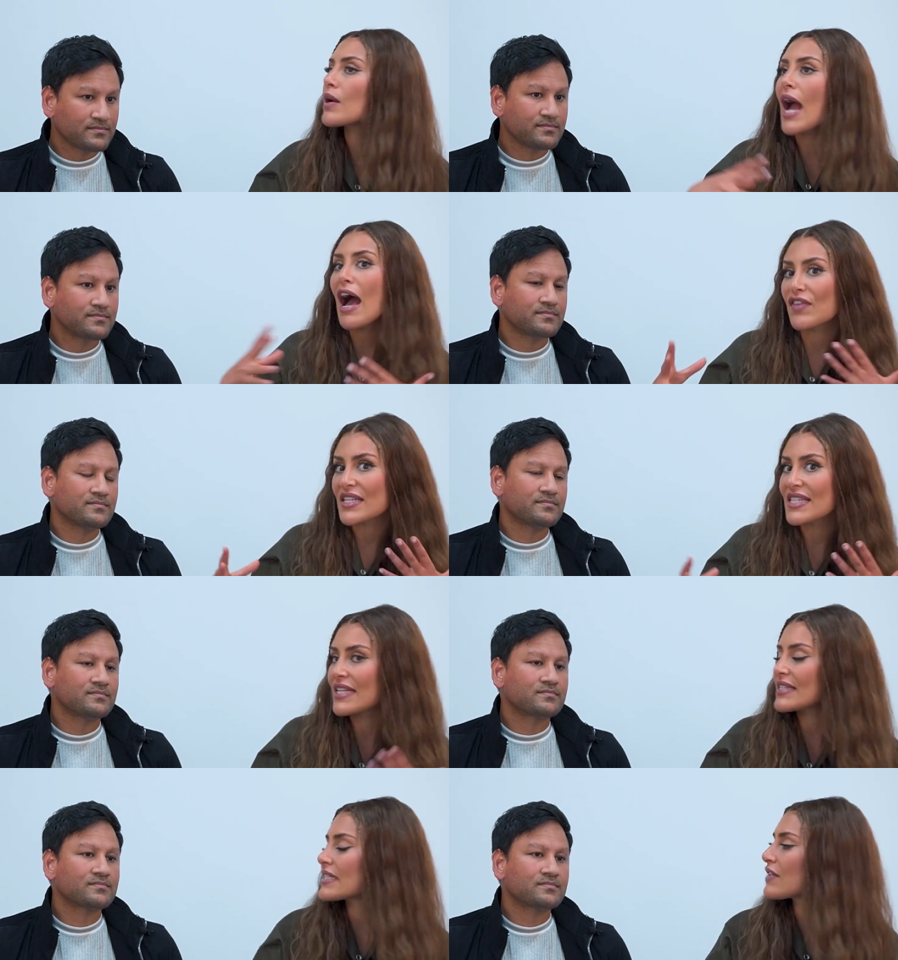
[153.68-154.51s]
Speaker 1: having
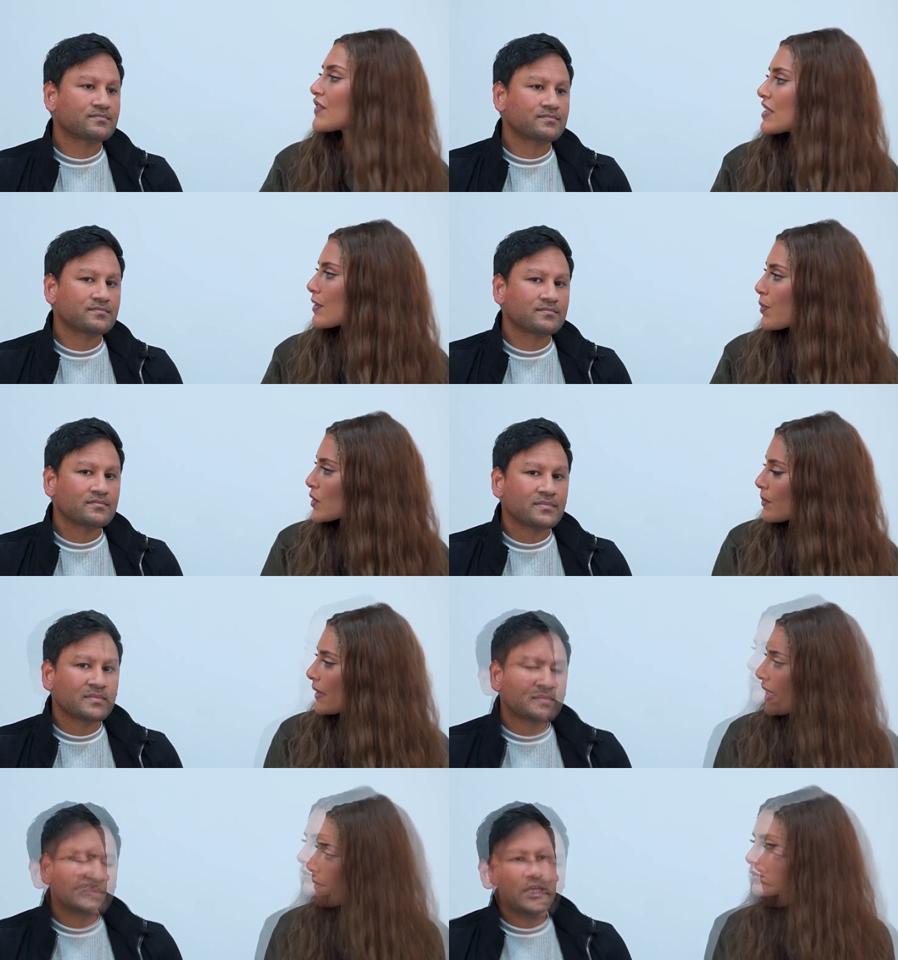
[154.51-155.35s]
sensitivity
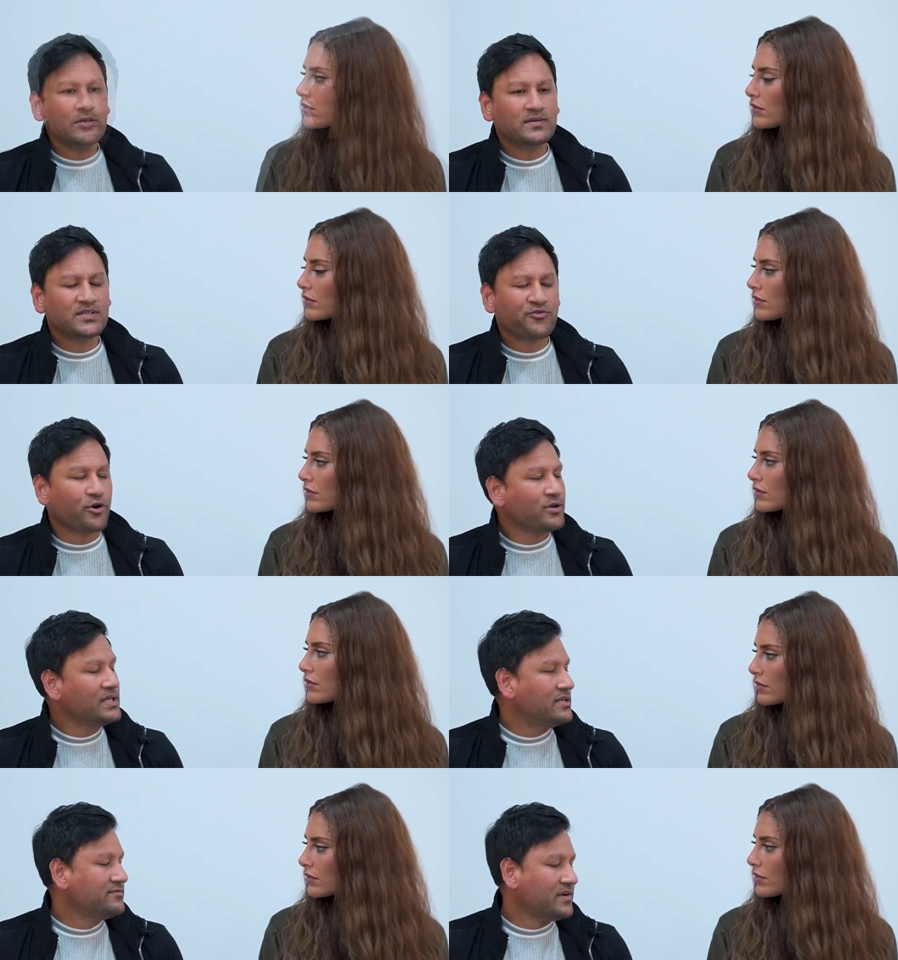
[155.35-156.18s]
possibly.
Speaker 2: You
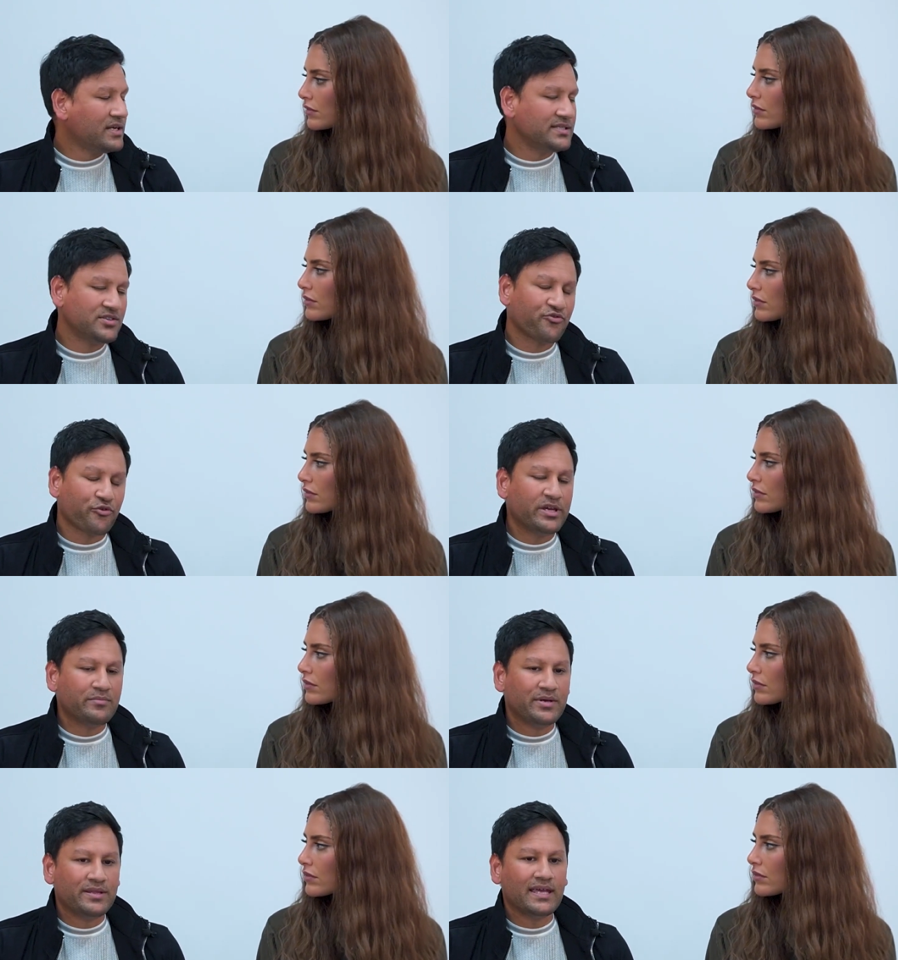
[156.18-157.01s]
strongly advise
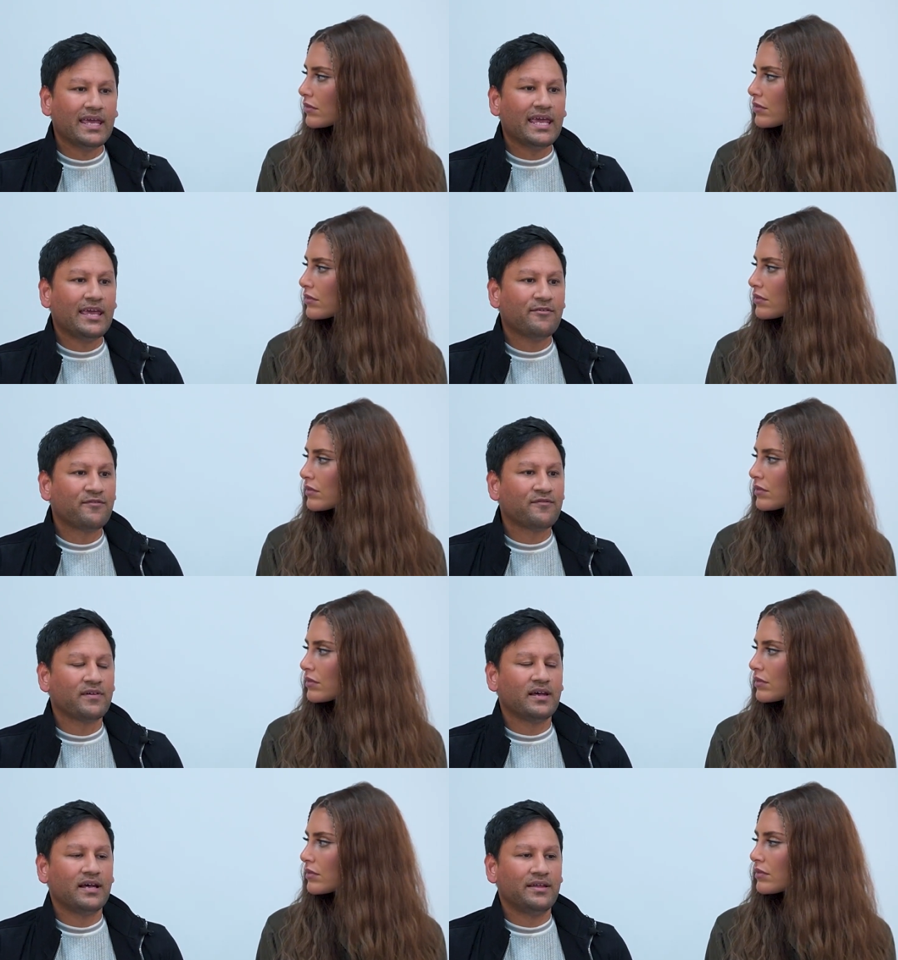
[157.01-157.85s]
treatment
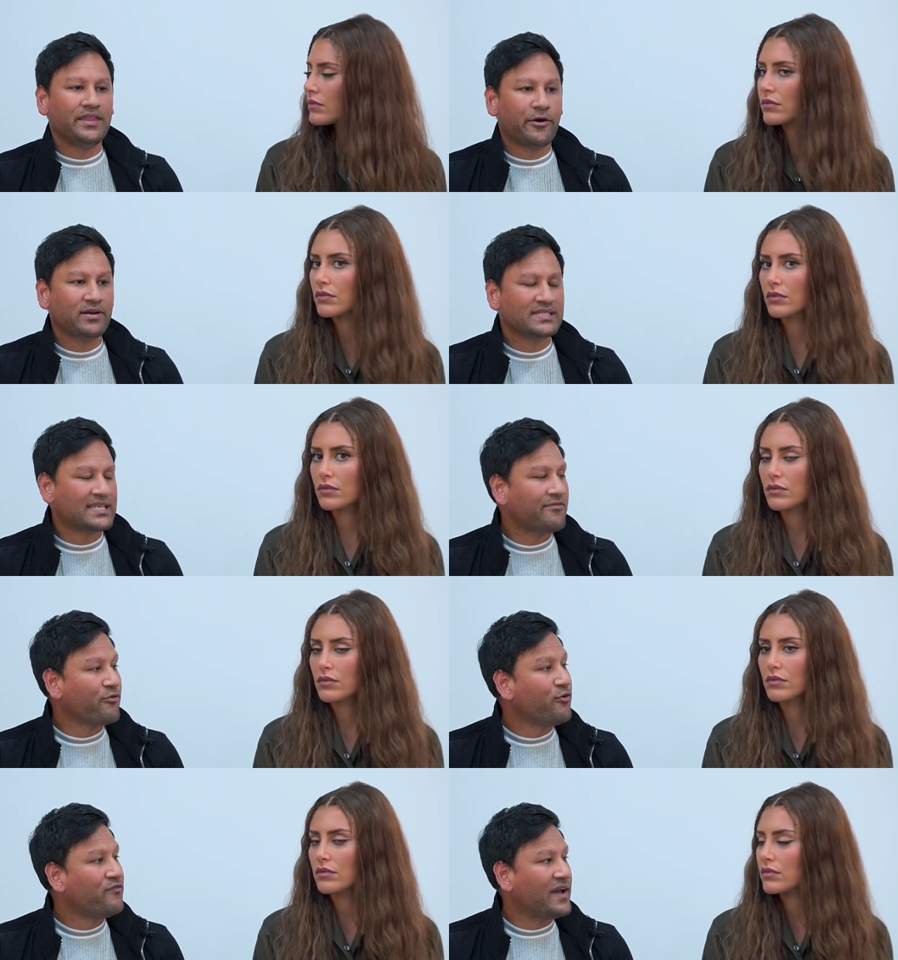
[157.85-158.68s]
if uh, there are
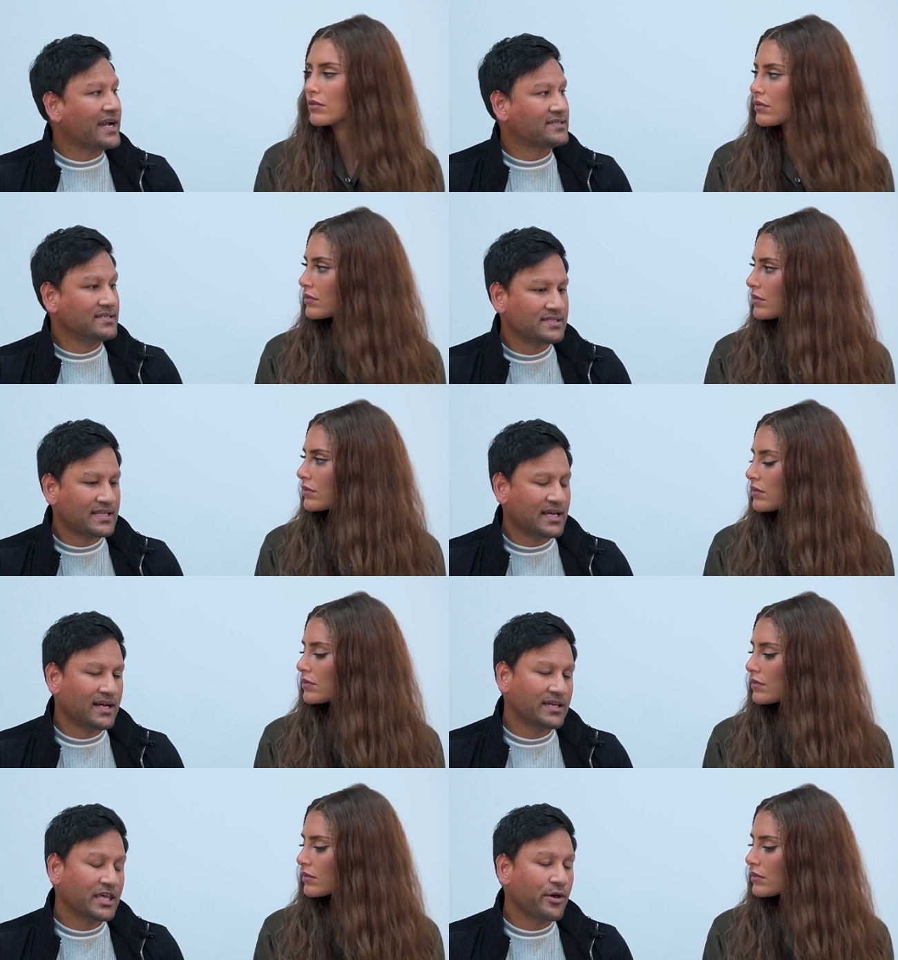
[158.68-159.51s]
several factors that
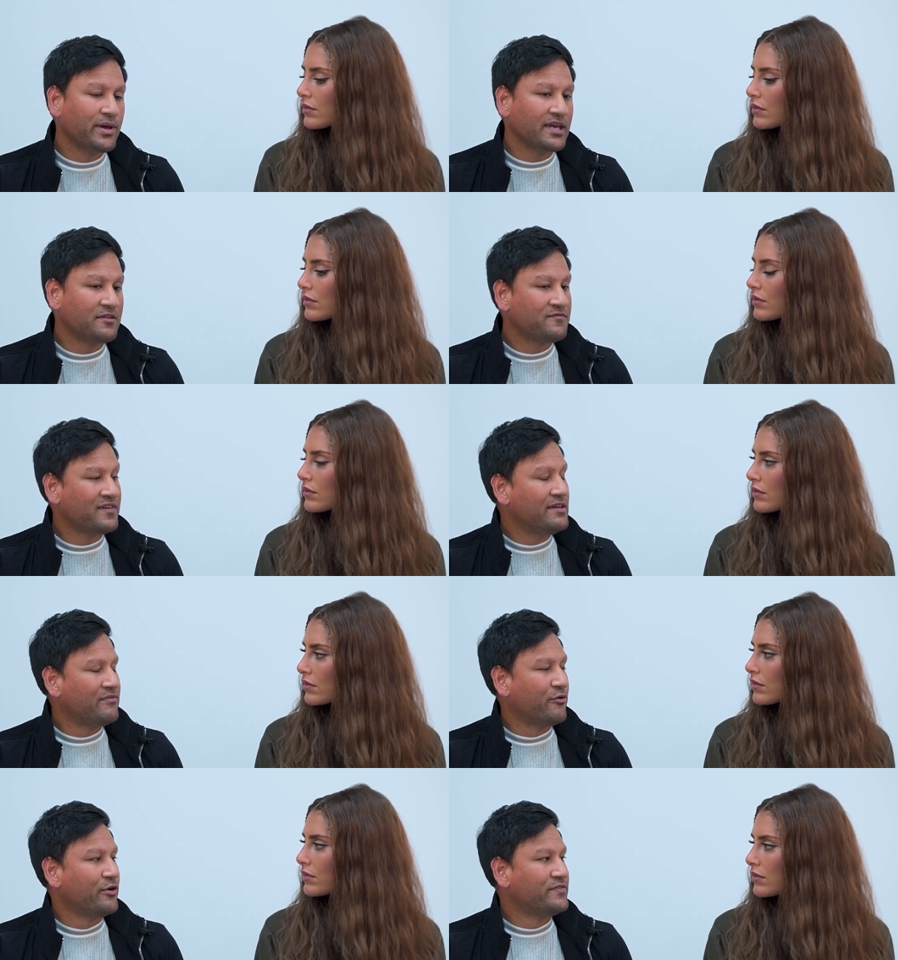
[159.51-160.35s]
are going in
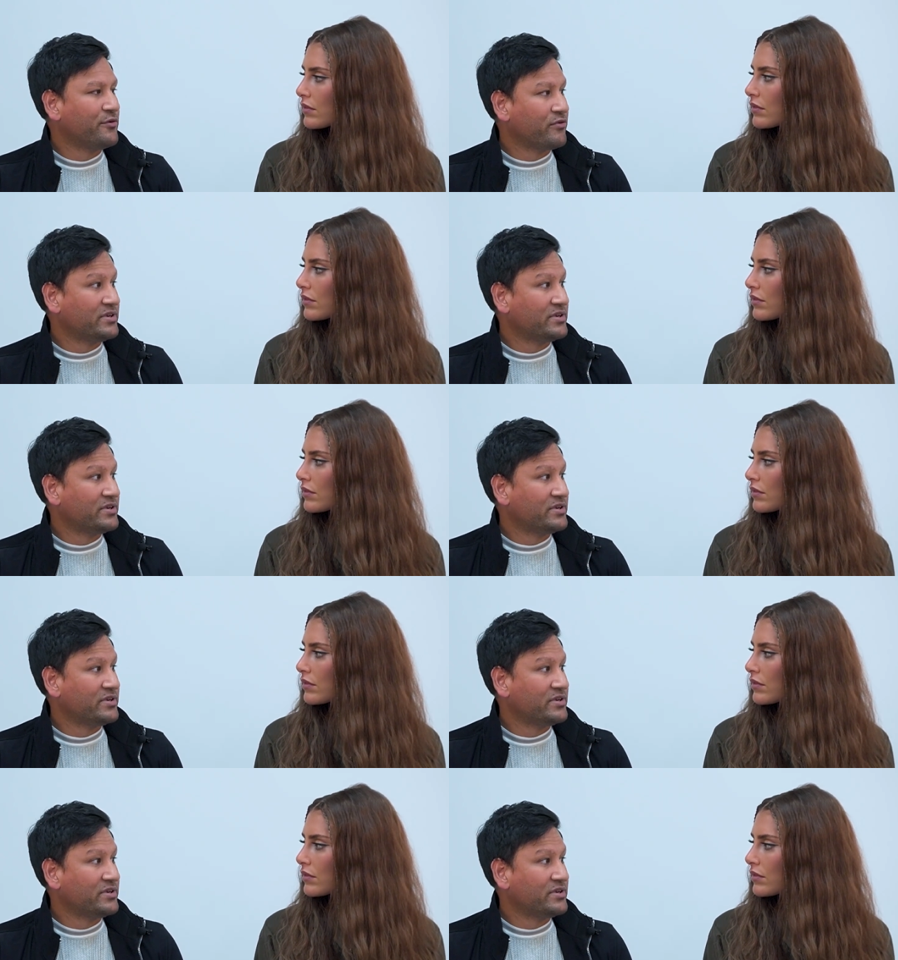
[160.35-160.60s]
favour of the